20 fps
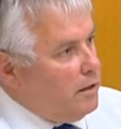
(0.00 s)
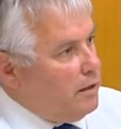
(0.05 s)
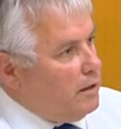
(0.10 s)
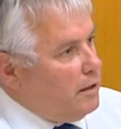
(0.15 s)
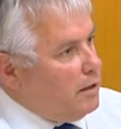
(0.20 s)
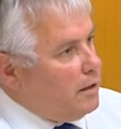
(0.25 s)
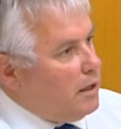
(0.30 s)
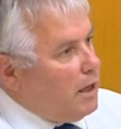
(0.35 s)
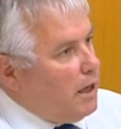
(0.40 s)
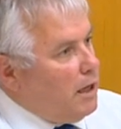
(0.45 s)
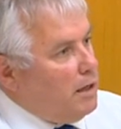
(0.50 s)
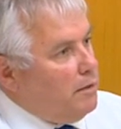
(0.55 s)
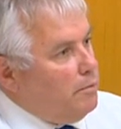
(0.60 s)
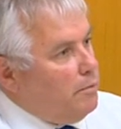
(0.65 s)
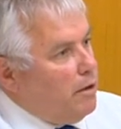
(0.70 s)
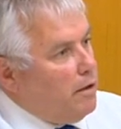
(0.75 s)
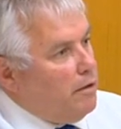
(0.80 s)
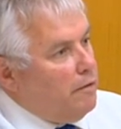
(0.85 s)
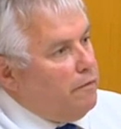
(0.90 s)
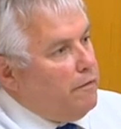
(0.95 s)
negated
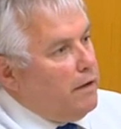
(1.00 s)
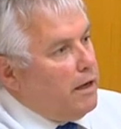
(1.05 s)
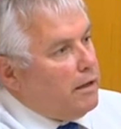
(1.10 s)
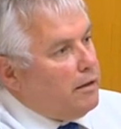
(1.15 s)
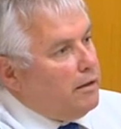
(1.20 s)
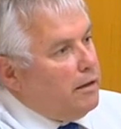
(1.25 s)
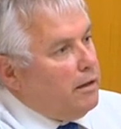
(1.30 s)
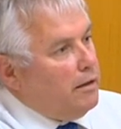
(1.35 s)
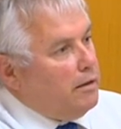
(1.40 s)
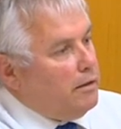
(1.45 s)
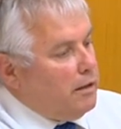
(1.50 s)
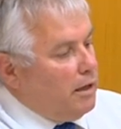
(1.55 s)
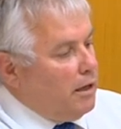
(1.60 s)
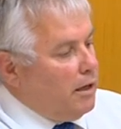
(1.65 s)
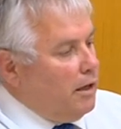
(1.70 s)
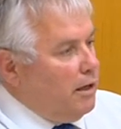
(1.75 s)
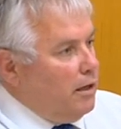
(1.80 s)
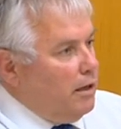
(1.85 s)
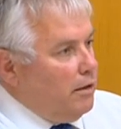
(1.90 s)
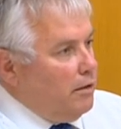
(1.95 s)
by the fact
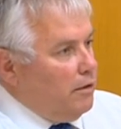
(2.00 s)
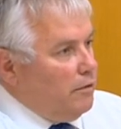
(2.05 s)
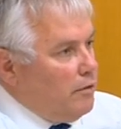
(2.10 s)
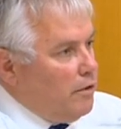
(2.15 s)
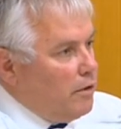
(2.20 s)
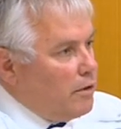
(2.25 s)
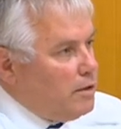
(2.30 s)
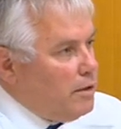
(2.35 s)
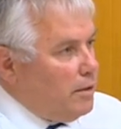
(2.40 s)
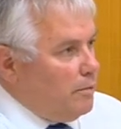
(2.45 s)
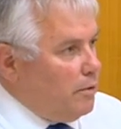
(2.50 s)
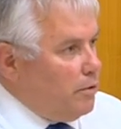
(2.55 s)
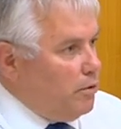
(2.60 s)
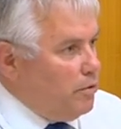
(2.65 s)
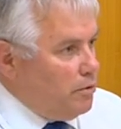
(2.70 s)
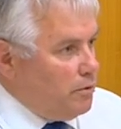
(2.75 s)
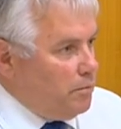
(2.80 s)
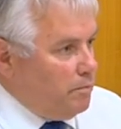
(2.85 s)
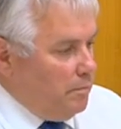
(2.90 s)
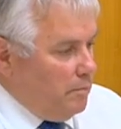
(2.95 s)
that you've got someone
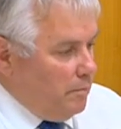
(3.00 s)
who's